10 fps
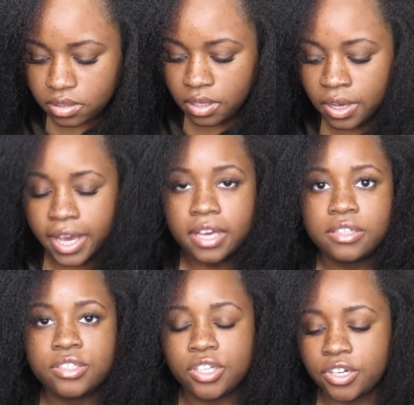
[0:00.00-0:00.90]
Okay,
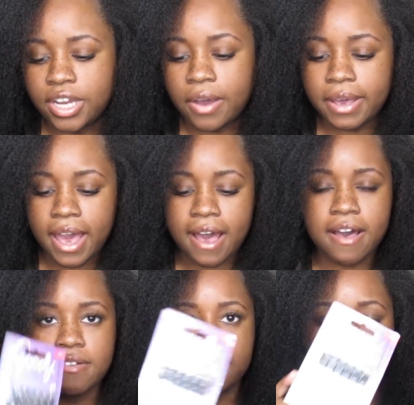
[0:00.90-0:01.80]
so now I
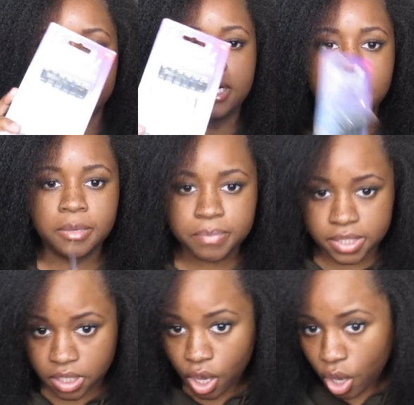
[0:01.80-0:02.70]
have the
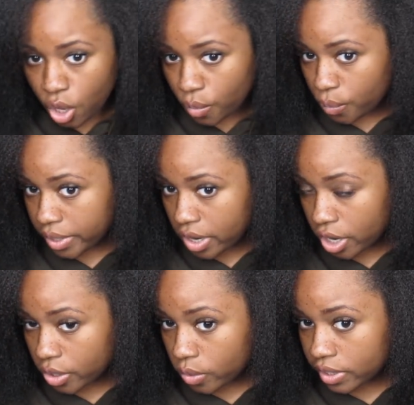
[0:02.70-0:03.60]
clips. We
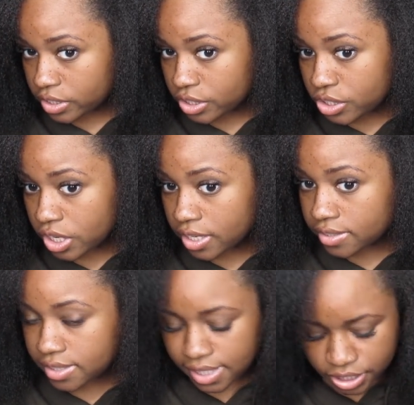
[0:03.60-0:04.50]
are going to
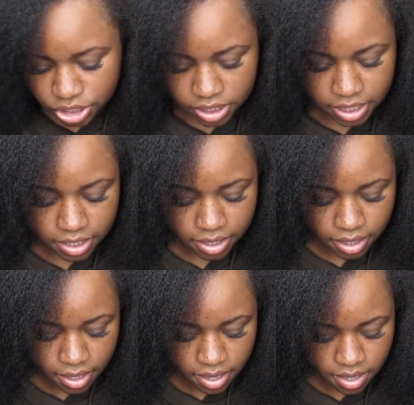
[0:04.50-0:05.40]
start
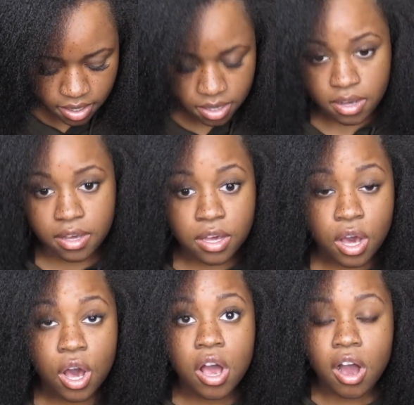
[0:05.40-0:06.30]
sectioning
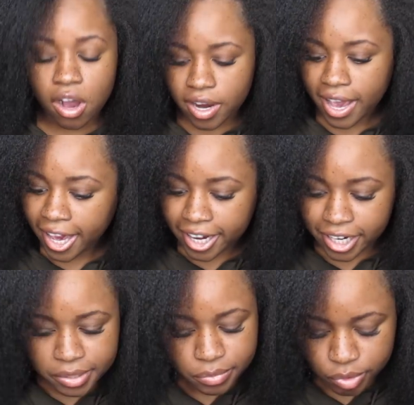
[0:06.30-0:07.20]
our
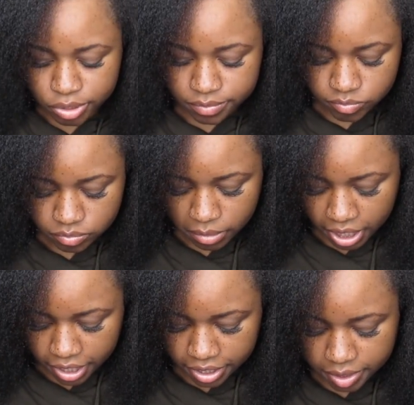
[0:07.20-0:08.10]
hair. Well, my
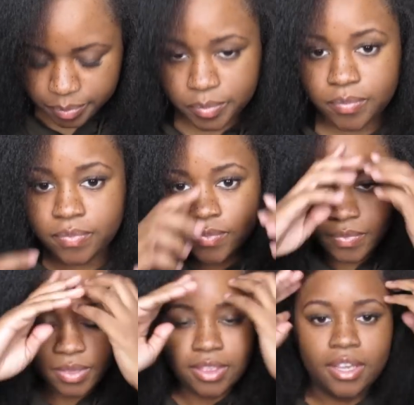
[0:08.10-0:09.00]
hair.
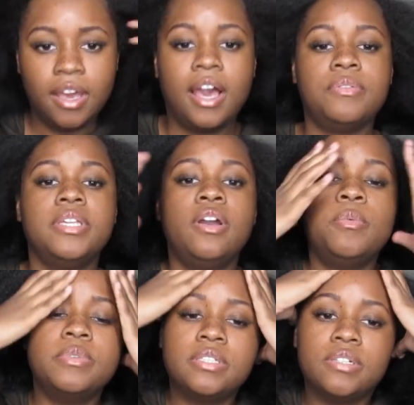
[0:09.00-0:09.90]
I really
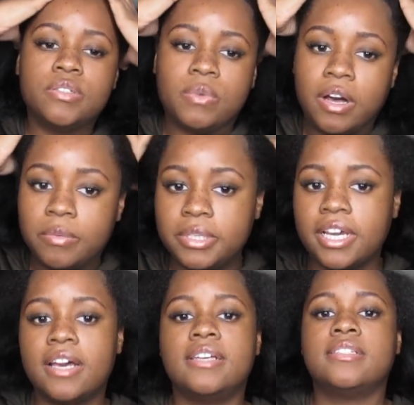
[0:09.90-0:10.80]
hope this goes well
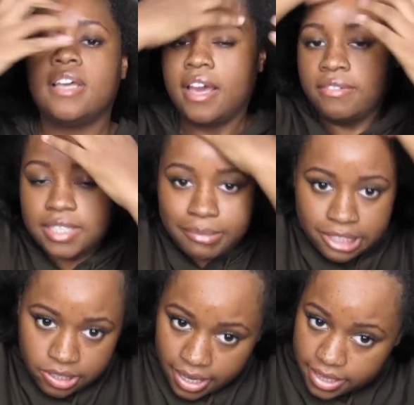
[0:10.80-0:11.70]
because every time
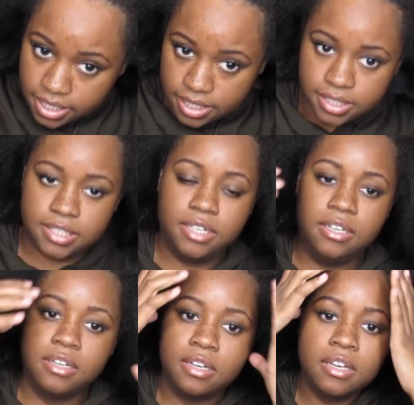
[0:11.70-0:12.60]
I try this,
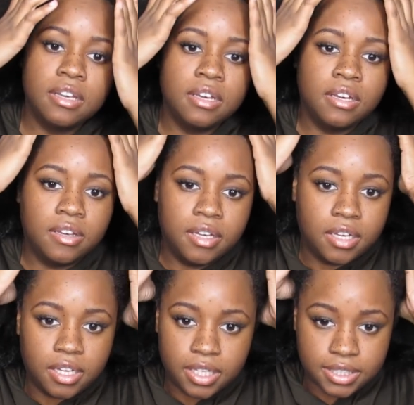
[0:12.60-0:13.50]

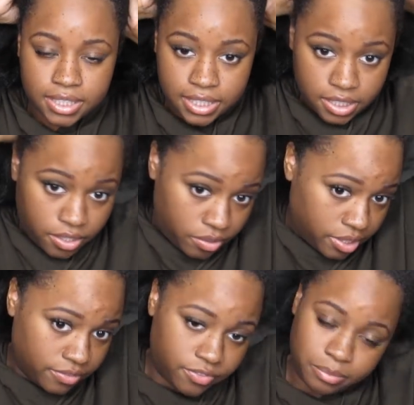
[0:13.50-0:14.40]
it doesn't go
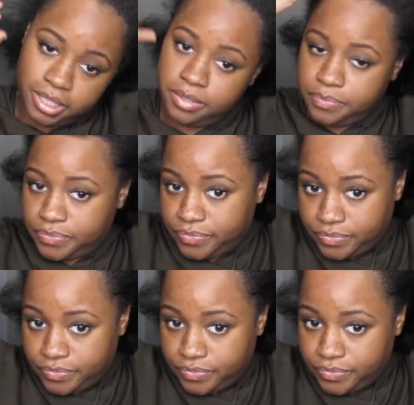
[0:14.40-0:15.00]
good for me.